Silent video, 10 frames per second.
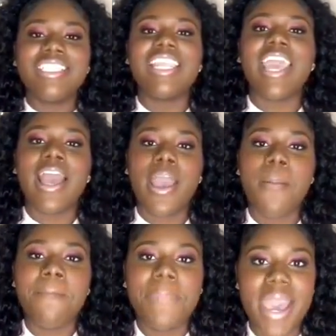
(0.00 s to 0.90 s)
Today I
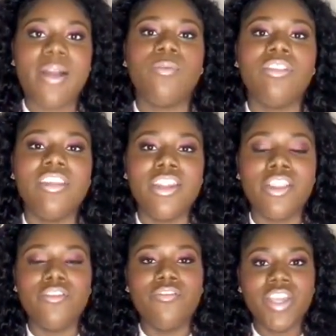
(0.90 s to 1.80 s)
am back with
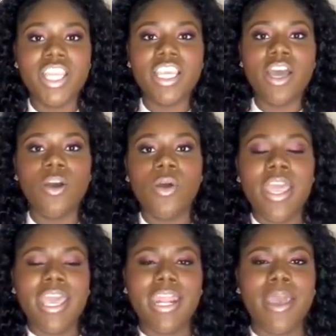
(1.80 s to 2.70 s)
another video,
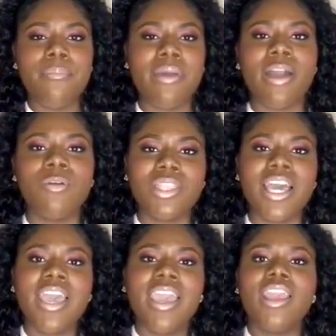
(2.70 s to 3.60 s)
and I am back with a
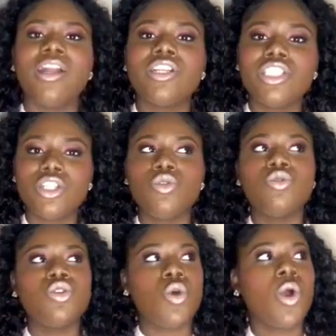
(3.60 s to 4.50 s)
hair
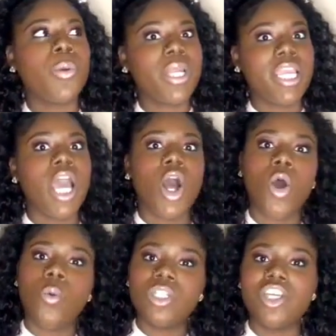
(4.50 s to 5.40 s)

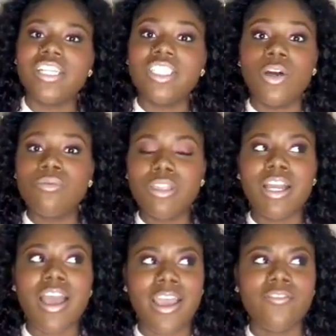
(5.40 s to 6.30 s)
tutorial, which I don't think
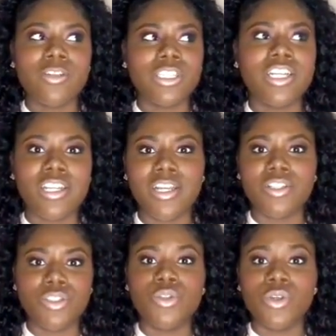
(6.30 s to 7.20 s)
I ever done a hair
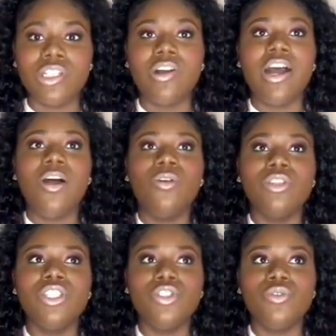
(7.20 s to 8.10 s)
tutorial. I
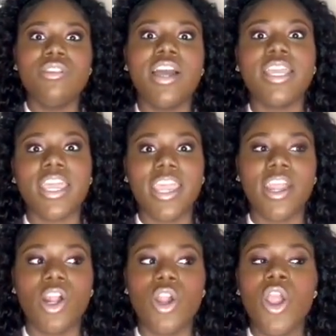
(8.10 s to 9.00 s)
only do like
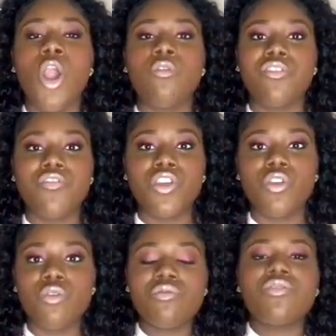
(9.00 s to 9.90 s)
hair
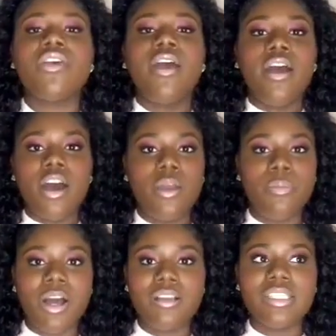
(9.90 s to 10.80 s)
reviews,
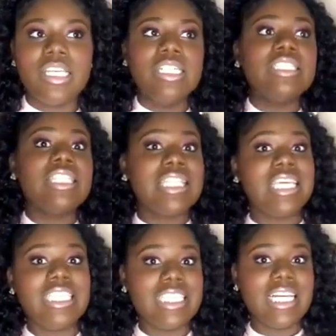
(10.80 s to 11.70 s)
unboxings,
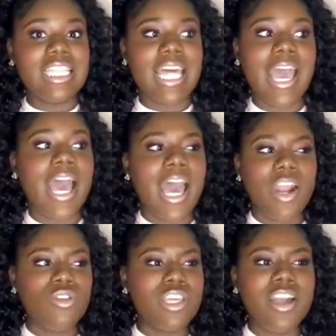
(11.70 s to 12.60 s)
things like that. I
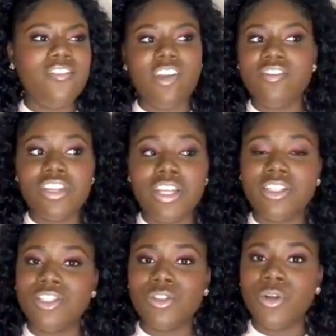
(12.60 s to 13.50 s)
don't think I've ever done a
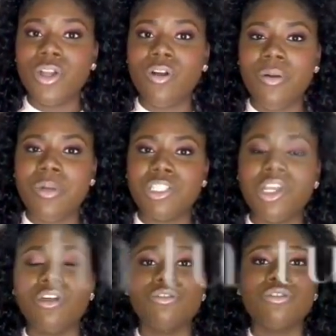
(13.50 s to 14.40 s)
tutorial on my
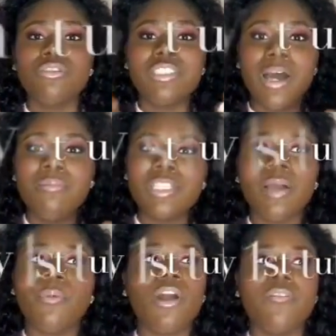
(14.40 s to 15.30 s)
channel, so thumbs
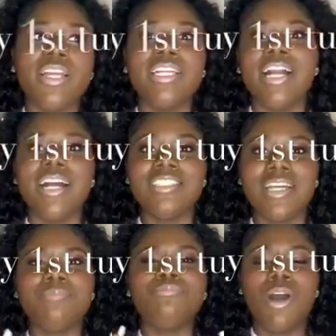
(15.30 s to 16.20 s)
up already, guys.
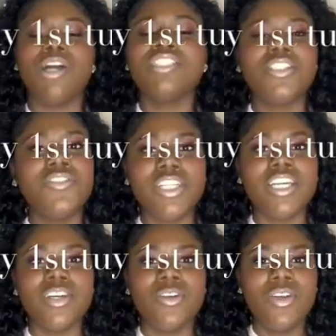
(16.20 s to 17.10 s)
Like, pause the
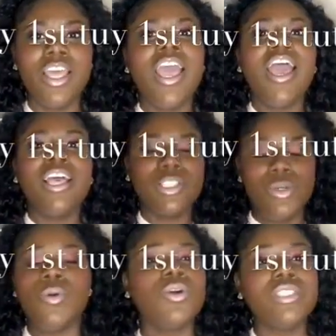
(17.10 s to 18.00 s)
video,
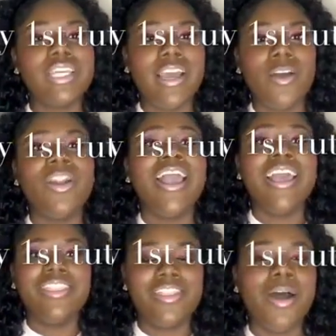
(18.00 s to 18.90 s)
scroll down,
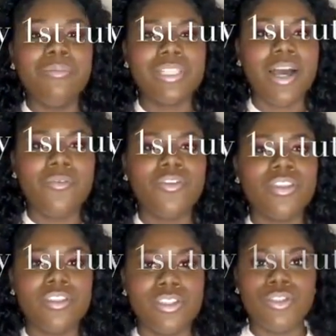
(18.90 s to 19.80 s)
and thumbs up for
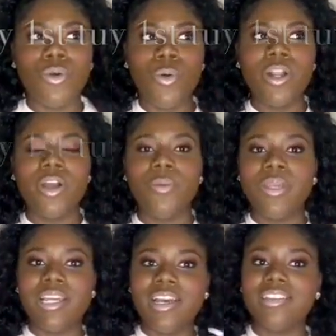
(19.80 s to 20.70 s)
the tutorial
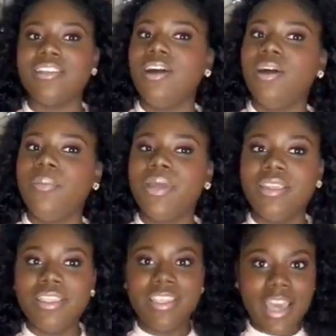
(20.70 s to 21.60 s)
because
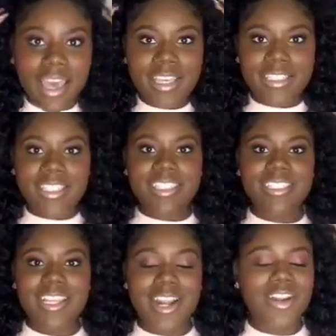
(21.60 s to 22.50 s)
yes, is
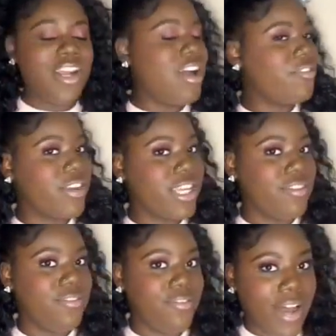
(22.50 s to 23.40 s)
this hair not
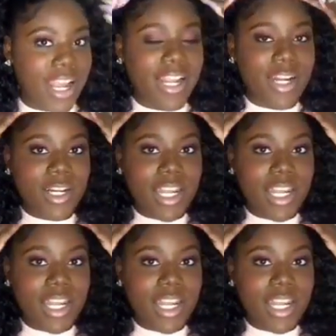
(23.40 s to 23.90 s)
freaking fire?